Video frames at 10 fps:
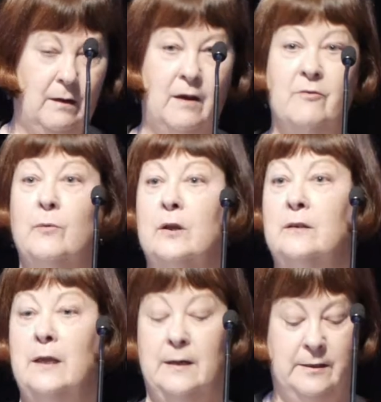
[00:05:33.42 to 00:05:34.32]
Everyone
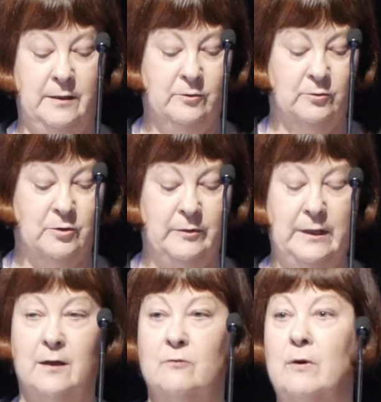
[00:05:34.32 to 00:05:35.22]
in their clinical
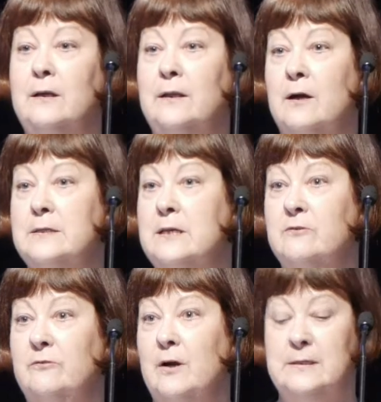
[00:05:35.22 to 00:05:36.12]
career can readily
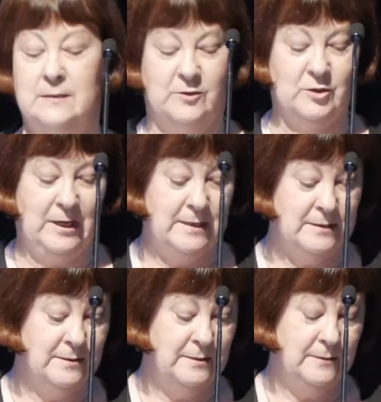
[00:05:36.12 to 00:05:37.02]
identify such
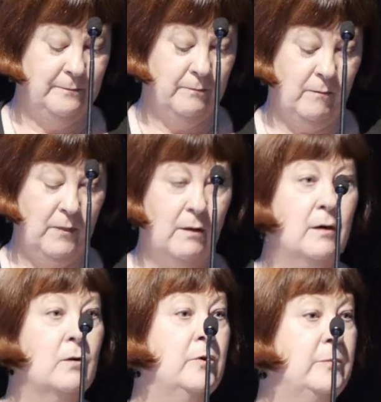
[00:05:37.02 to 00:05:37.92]
cases.
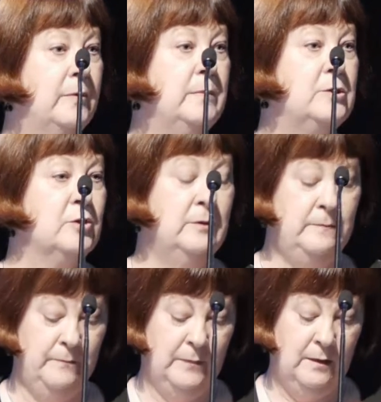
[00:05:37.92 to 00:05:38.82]
With
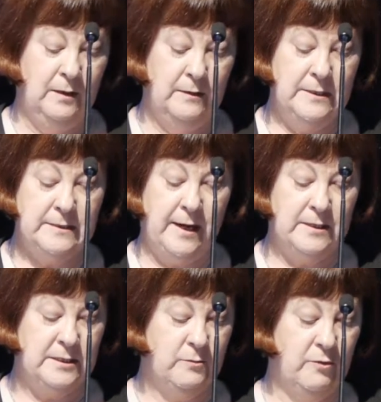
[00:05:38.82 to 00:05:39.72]
permission, these
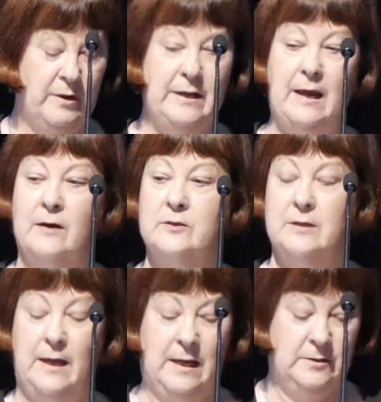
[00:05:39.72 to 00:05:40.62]
cases were read
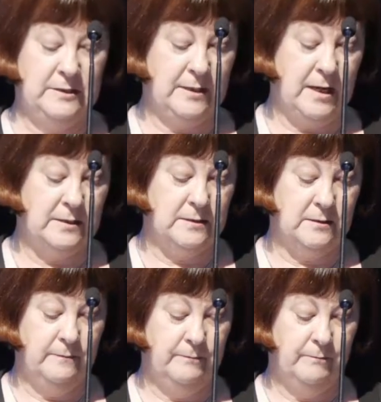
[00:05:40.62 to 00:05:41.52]
out and
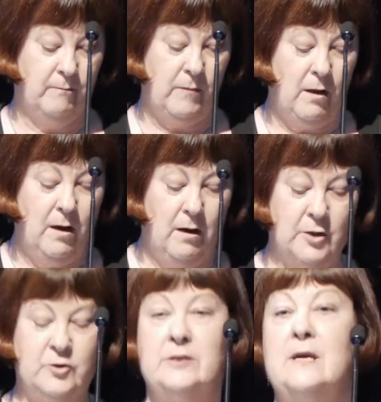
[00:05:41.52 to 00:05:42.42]
discussed.
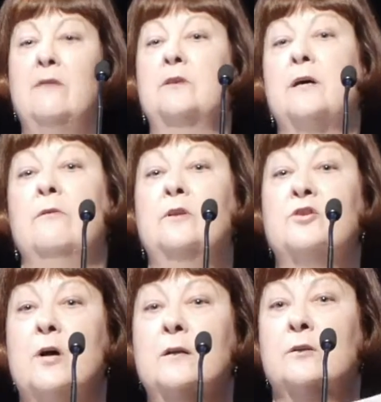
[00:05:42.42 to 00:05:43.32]
I should say that they were
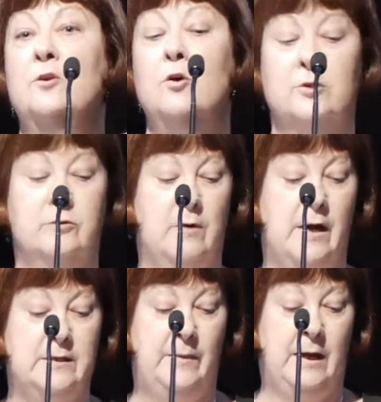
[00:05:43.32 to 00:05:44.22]
instructed not to
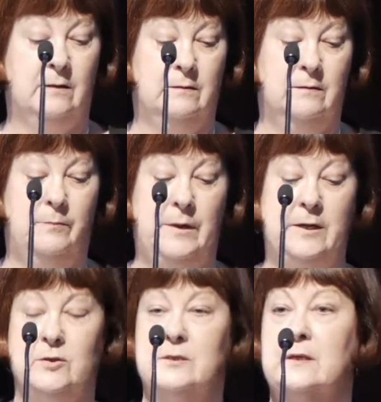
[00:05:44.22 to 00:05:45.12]
write about the
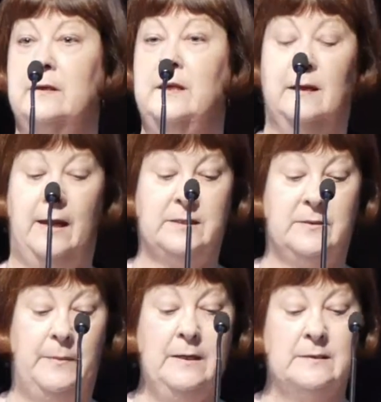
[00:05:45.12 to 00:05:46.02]
patient's clinical
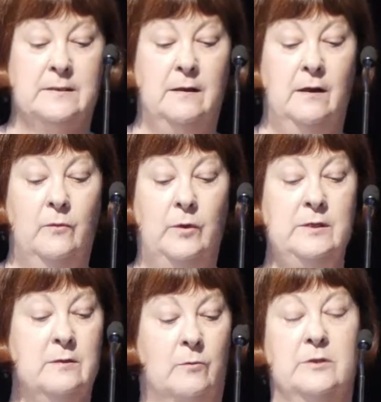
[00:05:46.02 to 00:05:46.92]
aspects. We
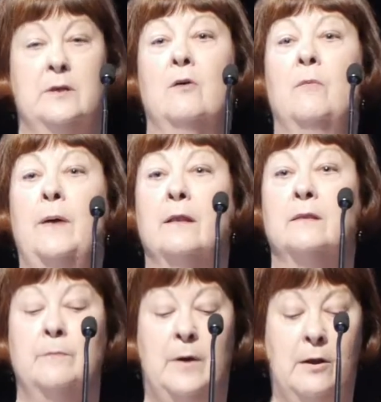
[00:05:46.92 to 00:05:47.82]
did not want to know about
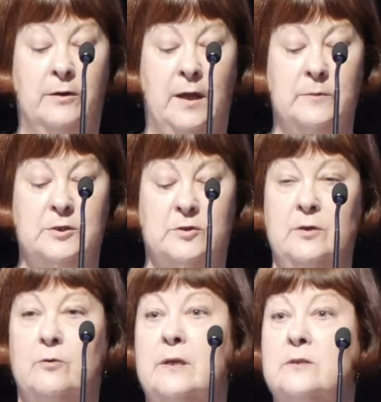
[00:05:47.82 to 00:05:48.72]
their
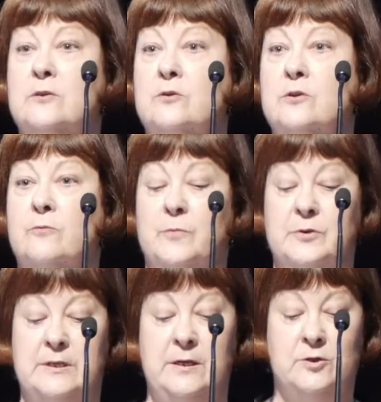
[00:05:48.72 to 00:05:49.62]
biochemistry or their surgical
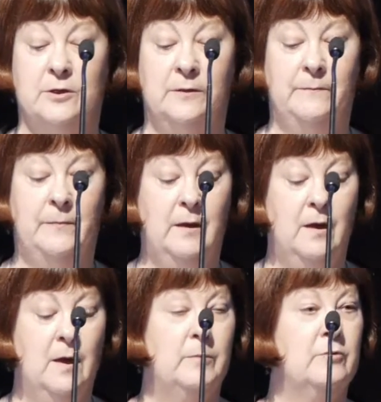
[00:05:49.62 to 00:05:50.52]
procedure,
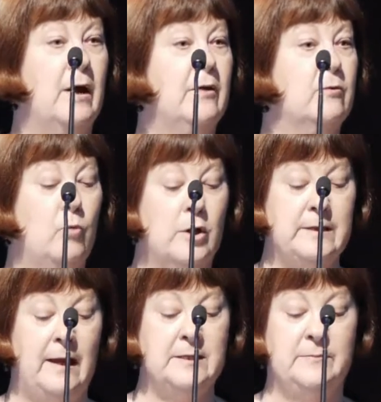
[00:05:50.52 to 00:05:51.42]
but rather
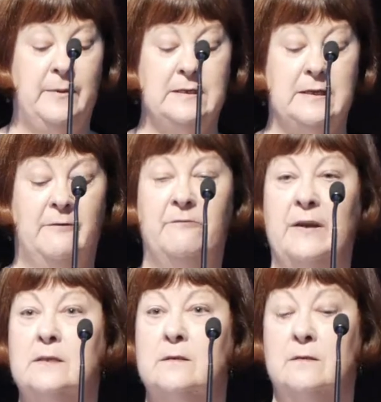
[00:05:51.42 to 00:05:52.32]
what aspect
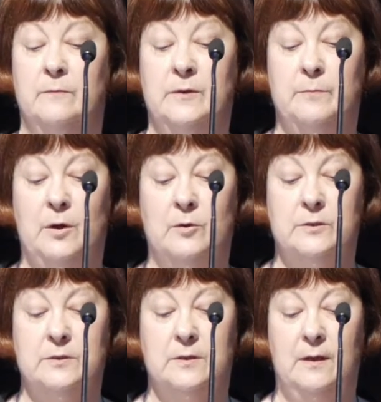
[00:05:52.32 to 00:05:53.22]
affected them the
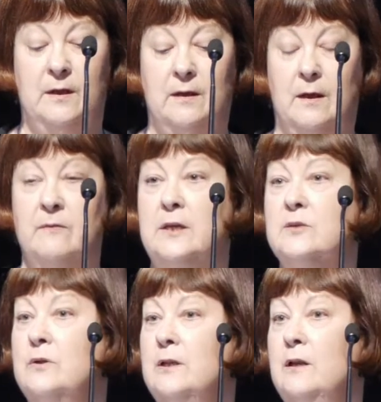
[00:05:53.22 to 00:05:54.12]
most. And
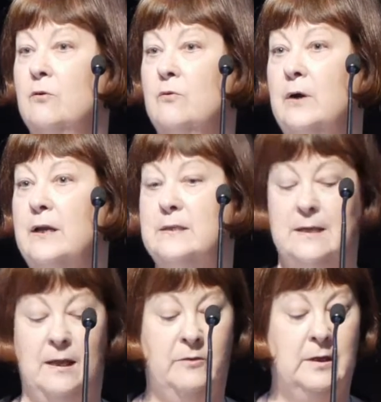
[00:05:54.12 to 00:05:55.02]
these were nearly always
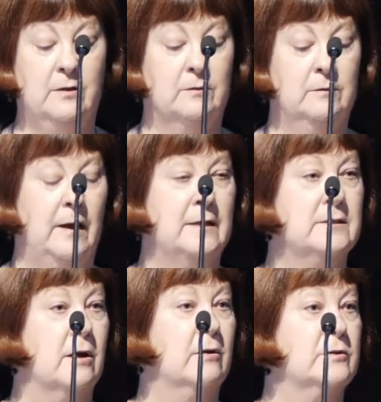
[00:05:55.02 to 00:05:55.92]
ethical and
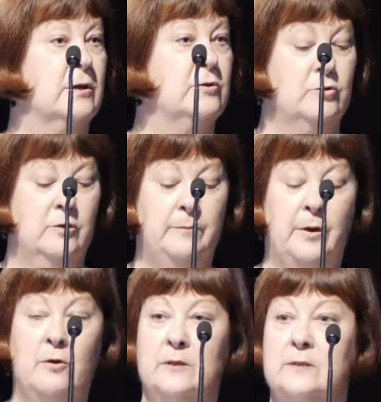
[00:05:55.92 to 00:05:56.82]
psychosocial
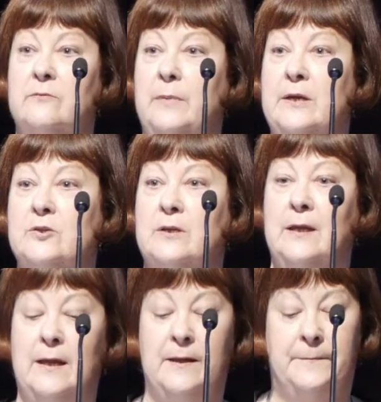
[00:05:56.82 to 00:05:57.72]
components of patient
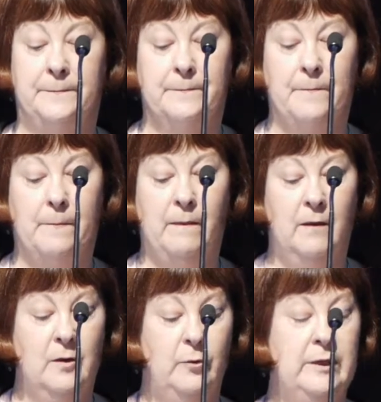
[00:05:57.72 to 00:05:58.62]
care.
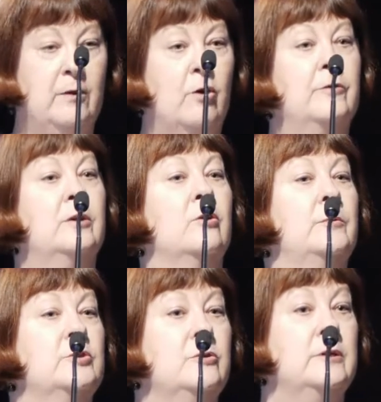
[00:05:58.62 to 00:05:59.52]
We then offered an
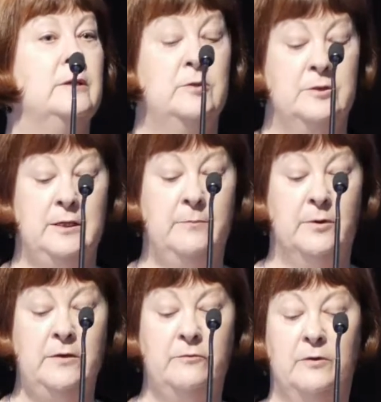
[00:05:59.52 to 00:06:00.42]
opportunity to
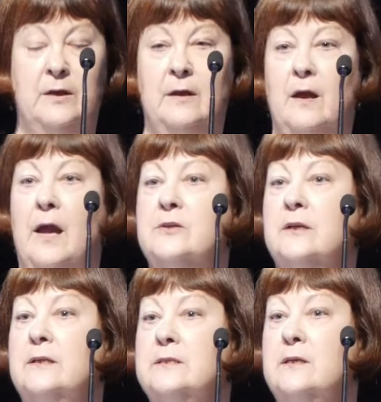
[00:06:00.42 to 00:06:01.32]
debrief and to
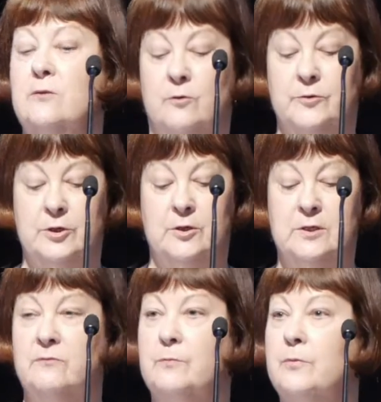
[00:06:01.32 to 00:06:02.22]
consider alternative